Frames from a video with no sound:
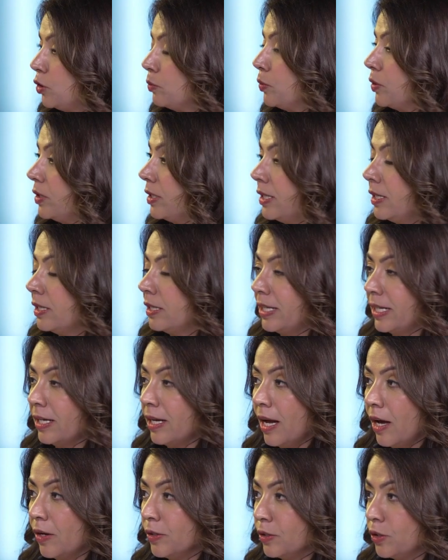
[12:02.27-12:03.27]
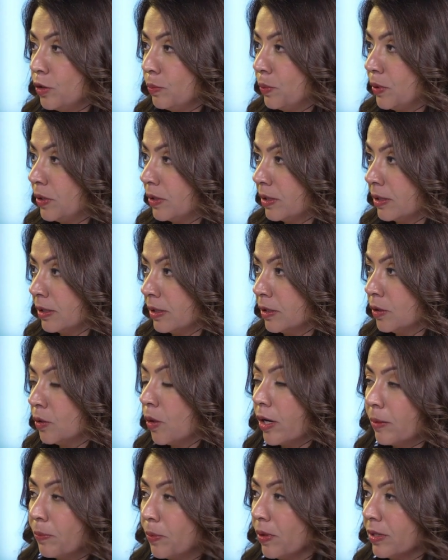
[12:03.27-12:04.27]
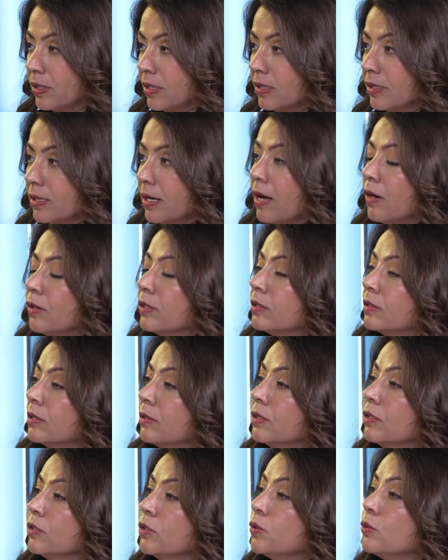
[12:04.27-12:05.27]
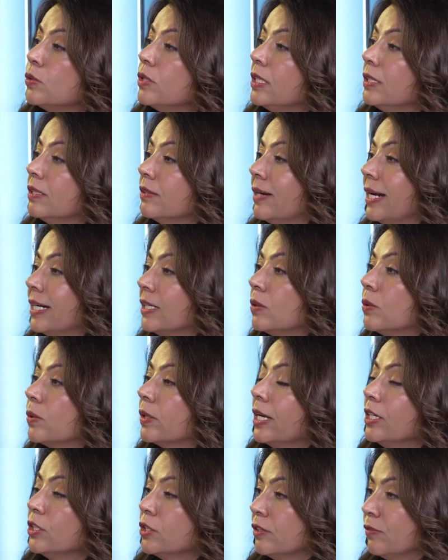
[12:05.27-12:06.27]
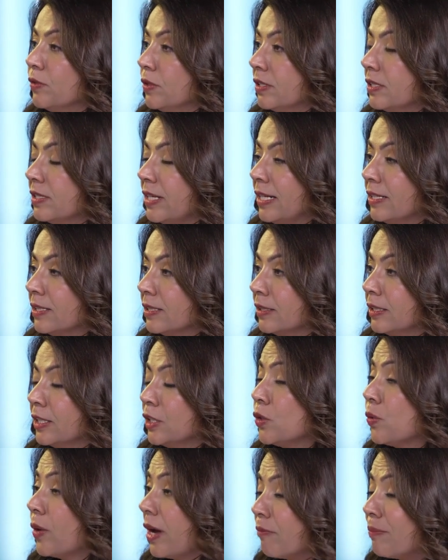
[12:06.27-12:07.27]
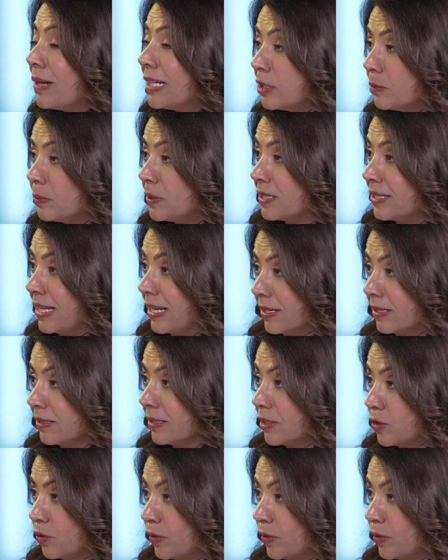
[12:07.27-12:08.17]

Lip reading: put how did you put a thought process around choosing the right location for the center? And you have multiple centers, you